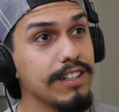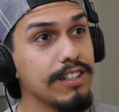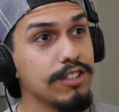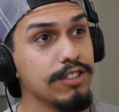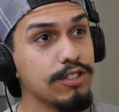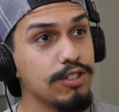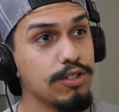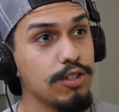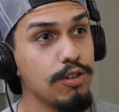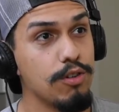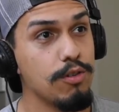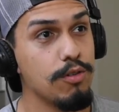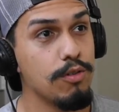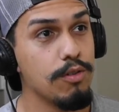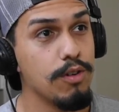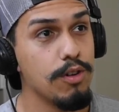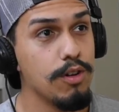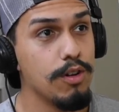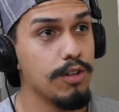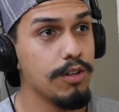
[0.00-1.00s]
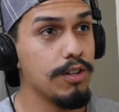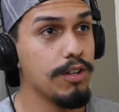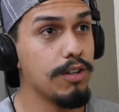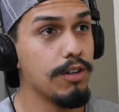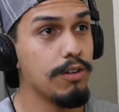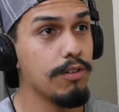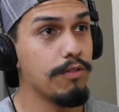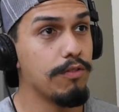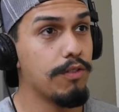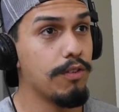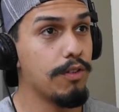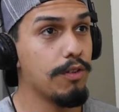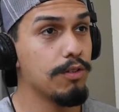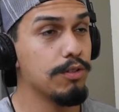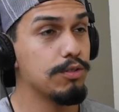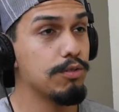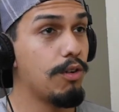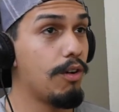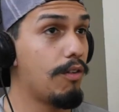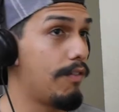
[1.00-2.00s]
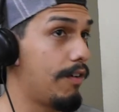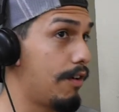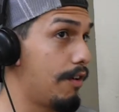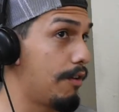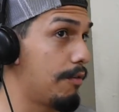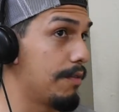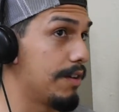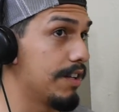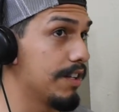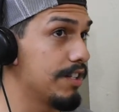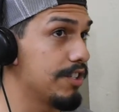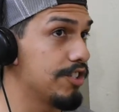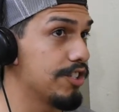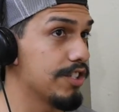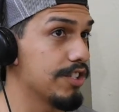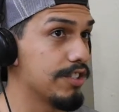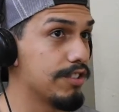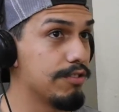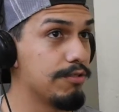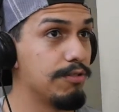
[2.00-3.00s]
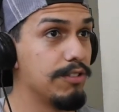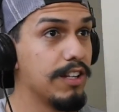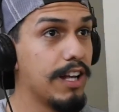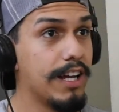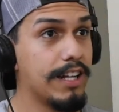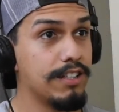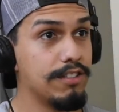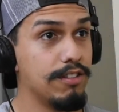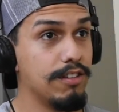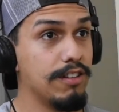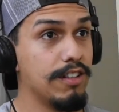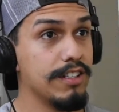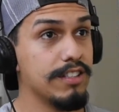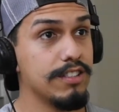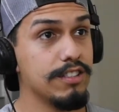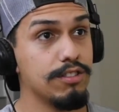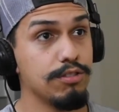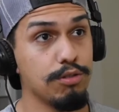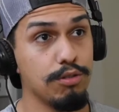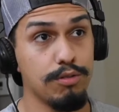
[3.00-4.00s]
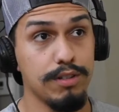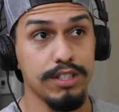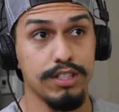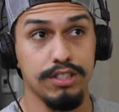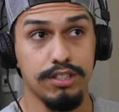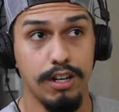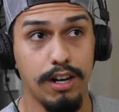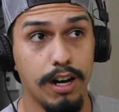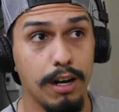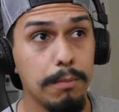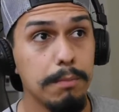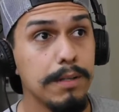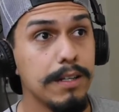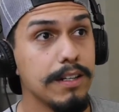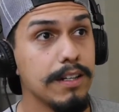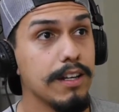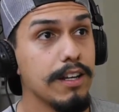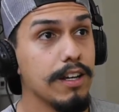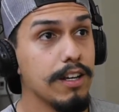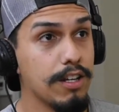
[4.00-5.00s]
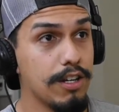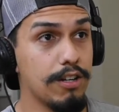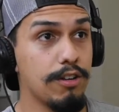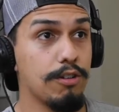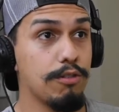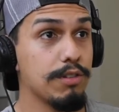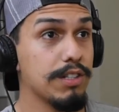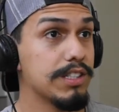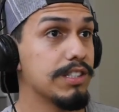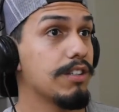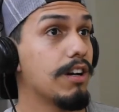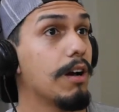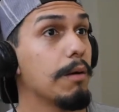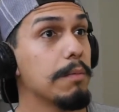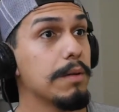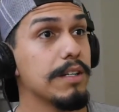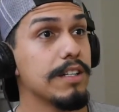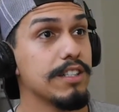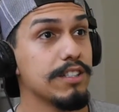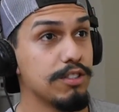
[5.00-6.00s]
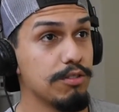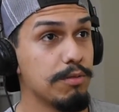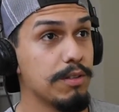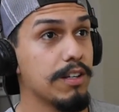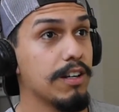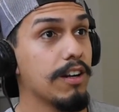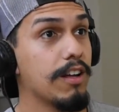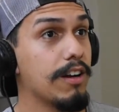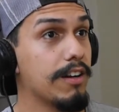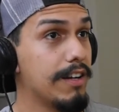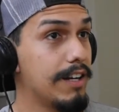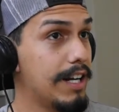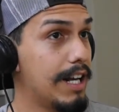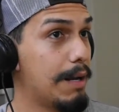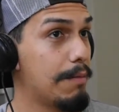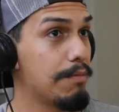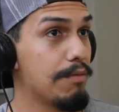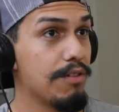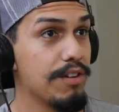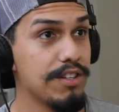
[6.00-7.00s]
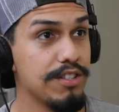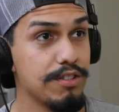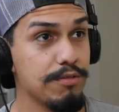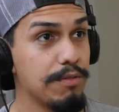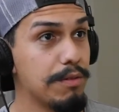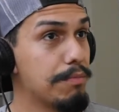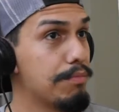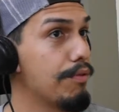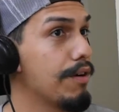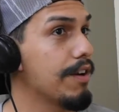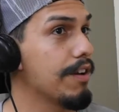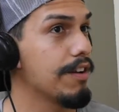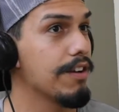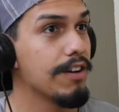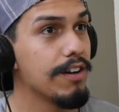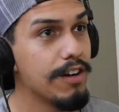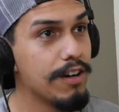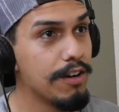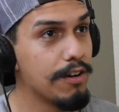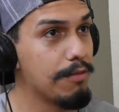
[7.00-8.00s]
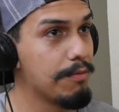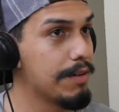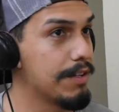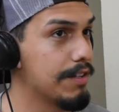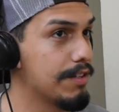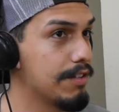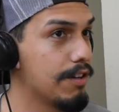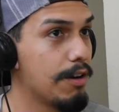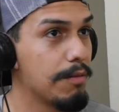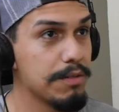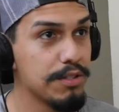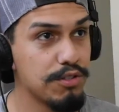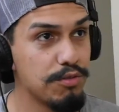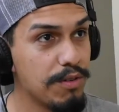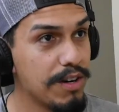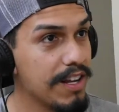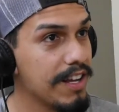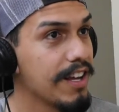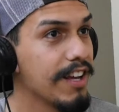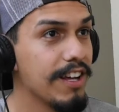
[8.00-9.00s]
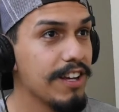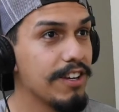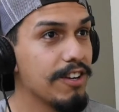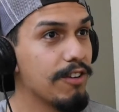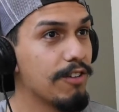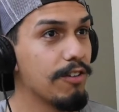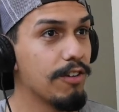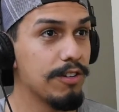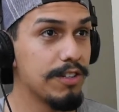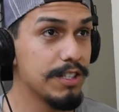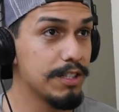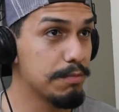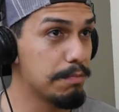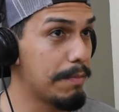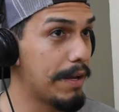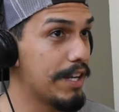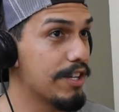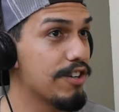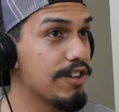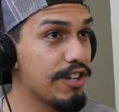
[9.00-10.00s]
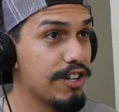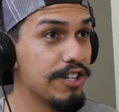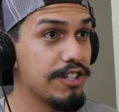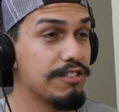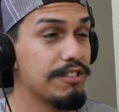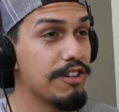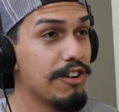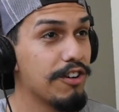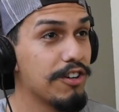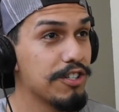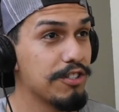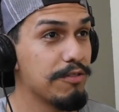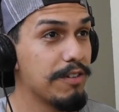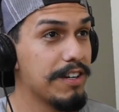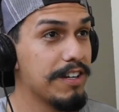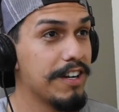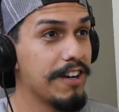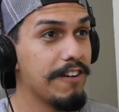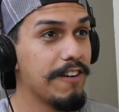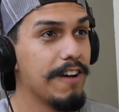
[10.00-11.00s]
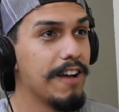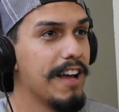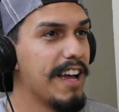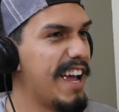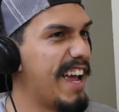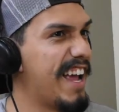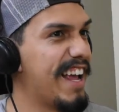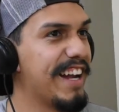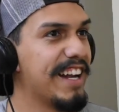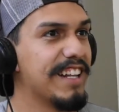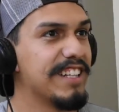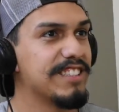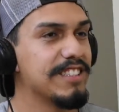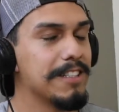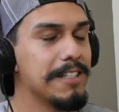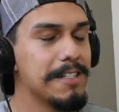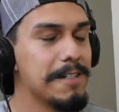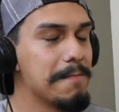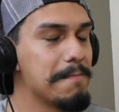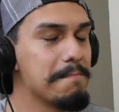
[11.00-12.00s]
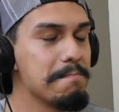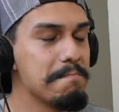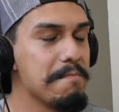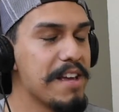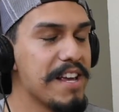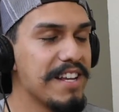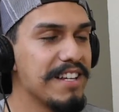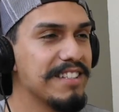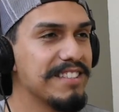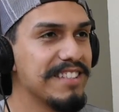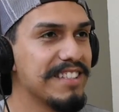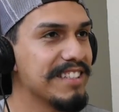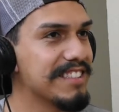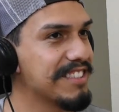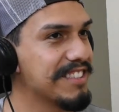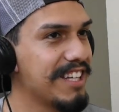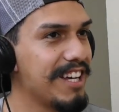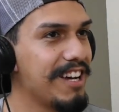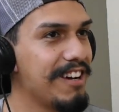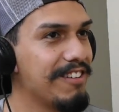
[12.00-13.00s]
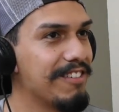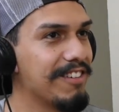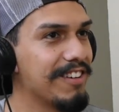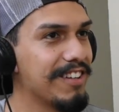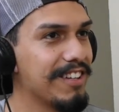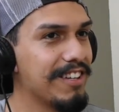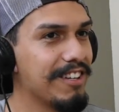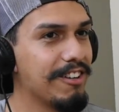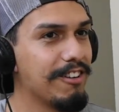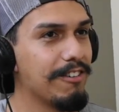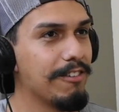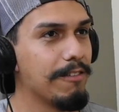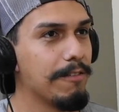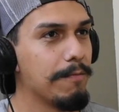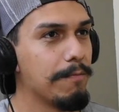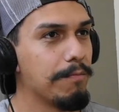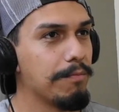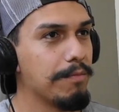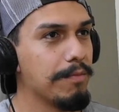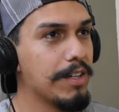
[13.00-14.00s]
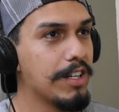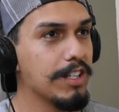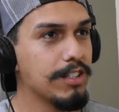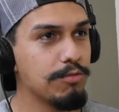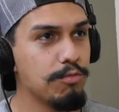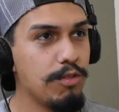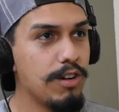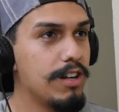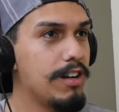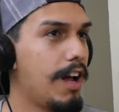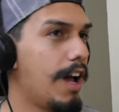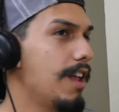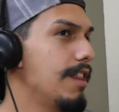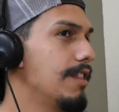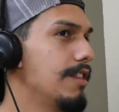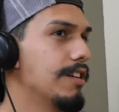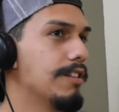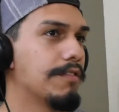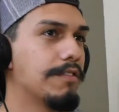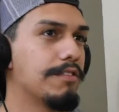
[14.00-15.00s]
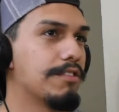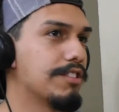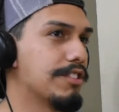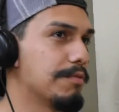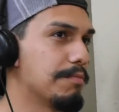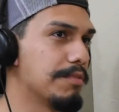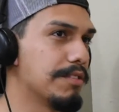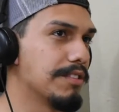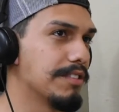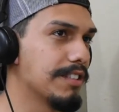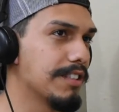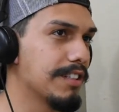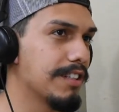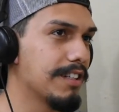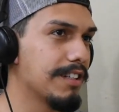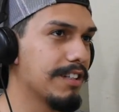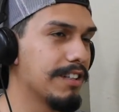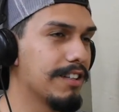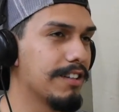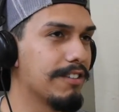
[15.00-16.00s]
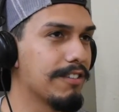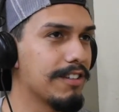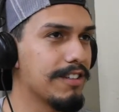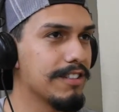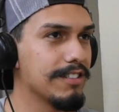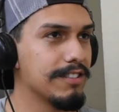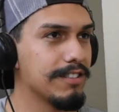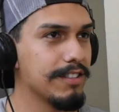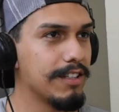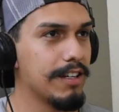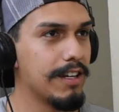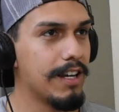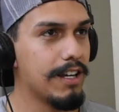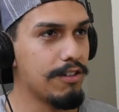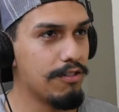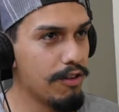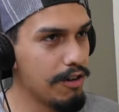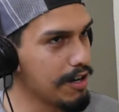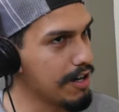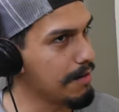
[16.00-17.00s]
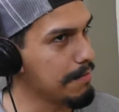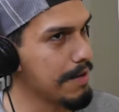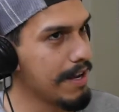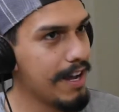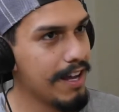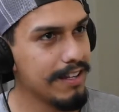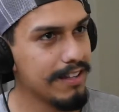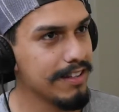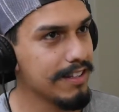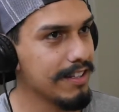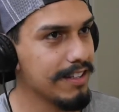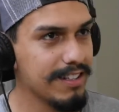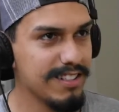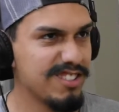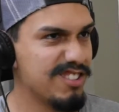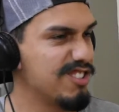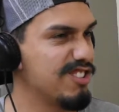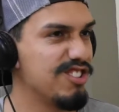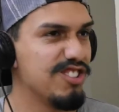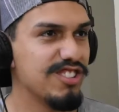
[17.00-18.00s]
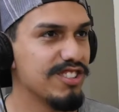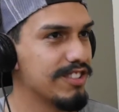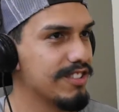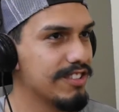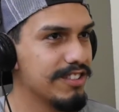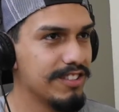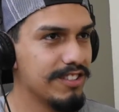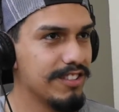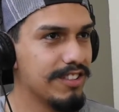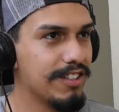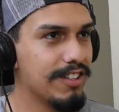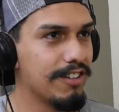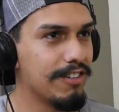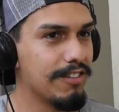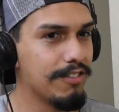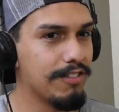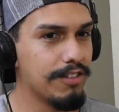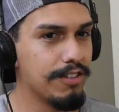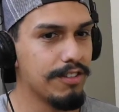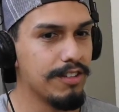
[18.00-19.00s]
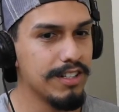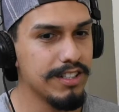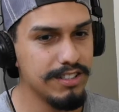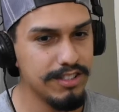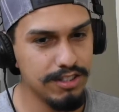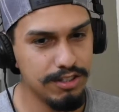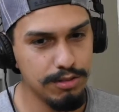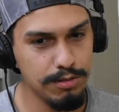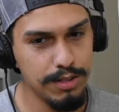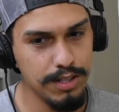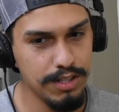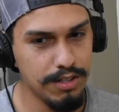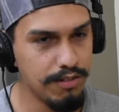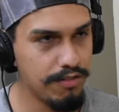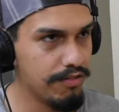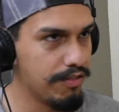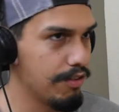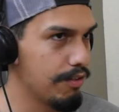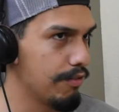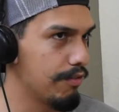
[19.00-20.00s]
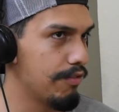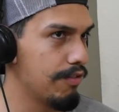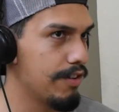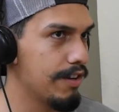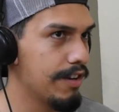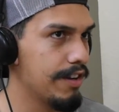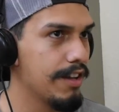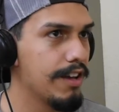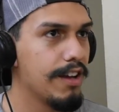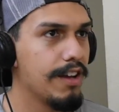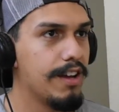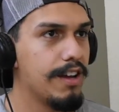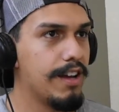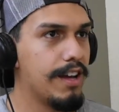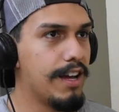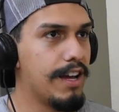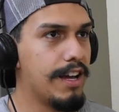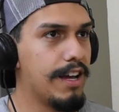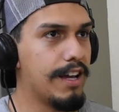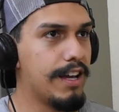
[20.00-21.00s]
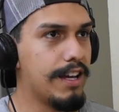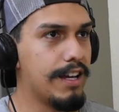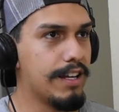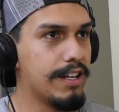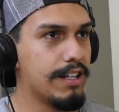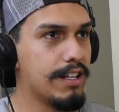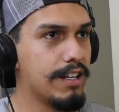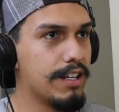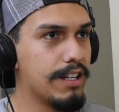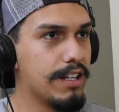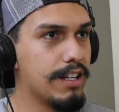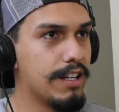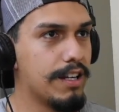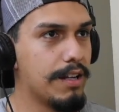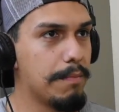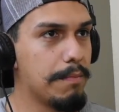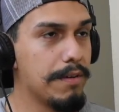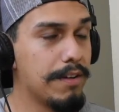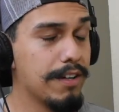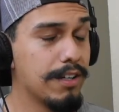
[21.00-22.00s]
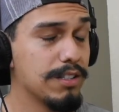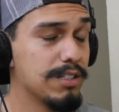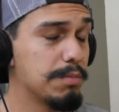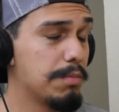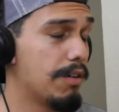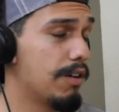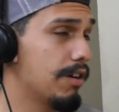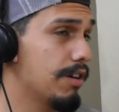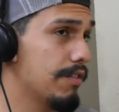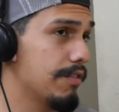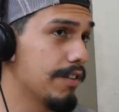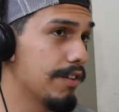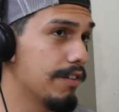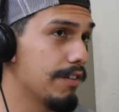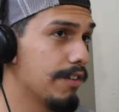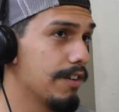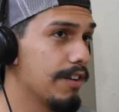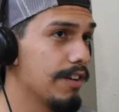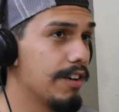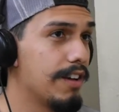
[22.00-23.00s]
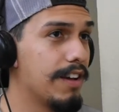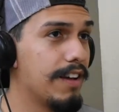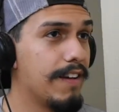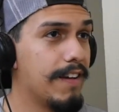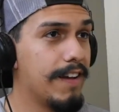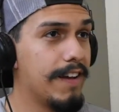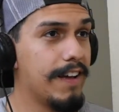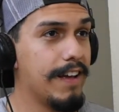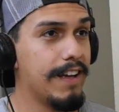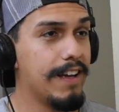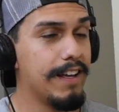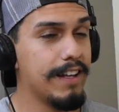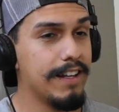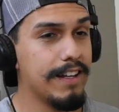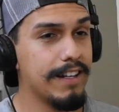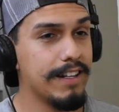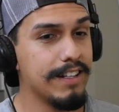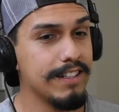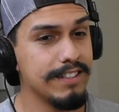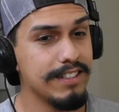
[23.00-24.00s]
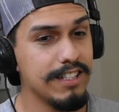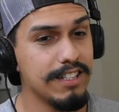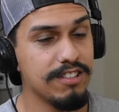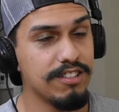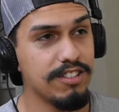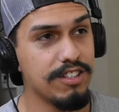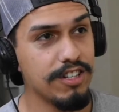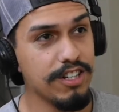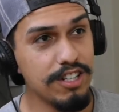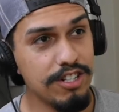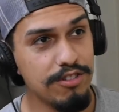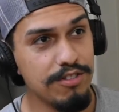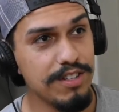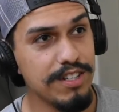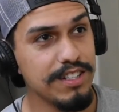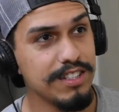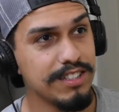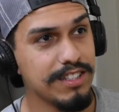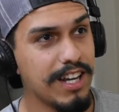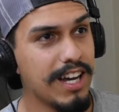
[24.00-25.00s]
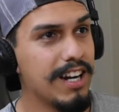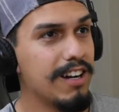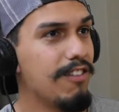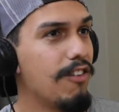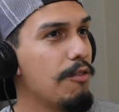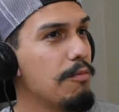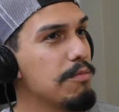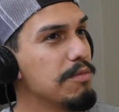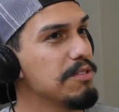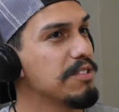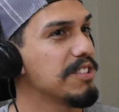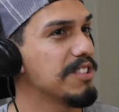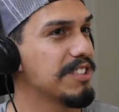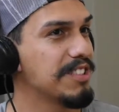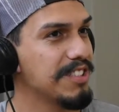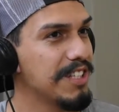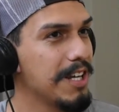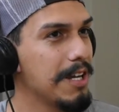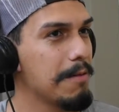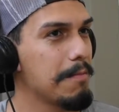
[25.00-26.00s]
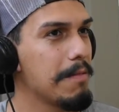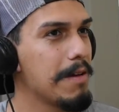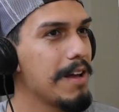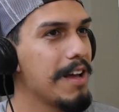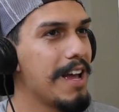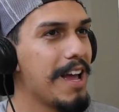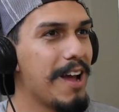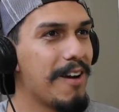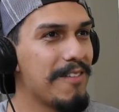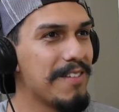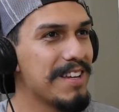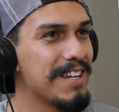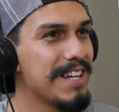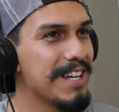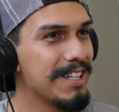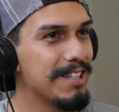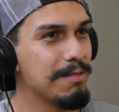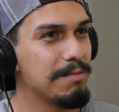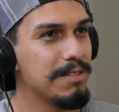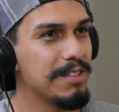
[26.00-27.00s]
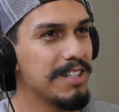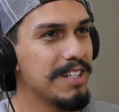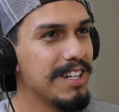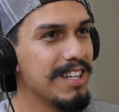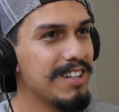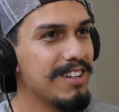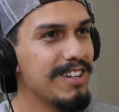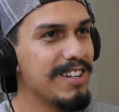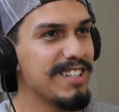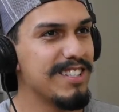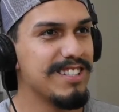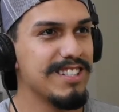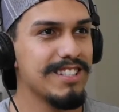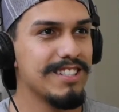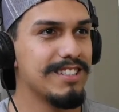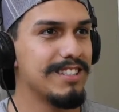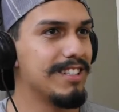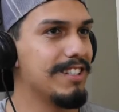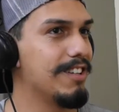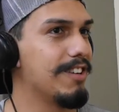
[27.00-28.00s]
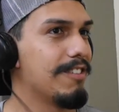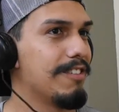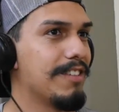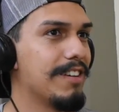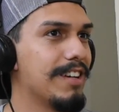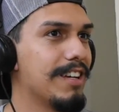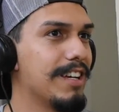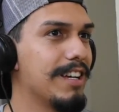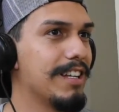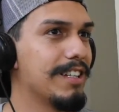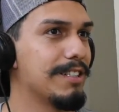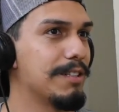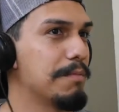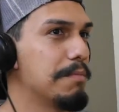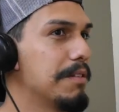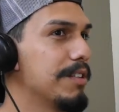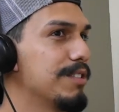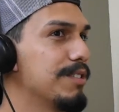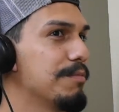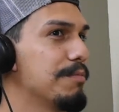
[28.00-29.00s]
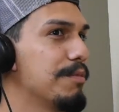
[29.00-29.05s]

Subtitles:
So, you know, for those who are very religious, who like to listen to Chris Tomlin, you know, Chris Tomlin is doing a lot of collaboration with Brett Young, with Thomas Rhett, you know, all these major country artists right now. And it's an amazing sound, you know, because one, I love Christian music, you know, because growing up Catholic, you just, you know, you listen to it, you feel for it, and it becomes part of you. And listening to country, it's kind of almost the same. And when you get them together, it's just, you know, it's the best of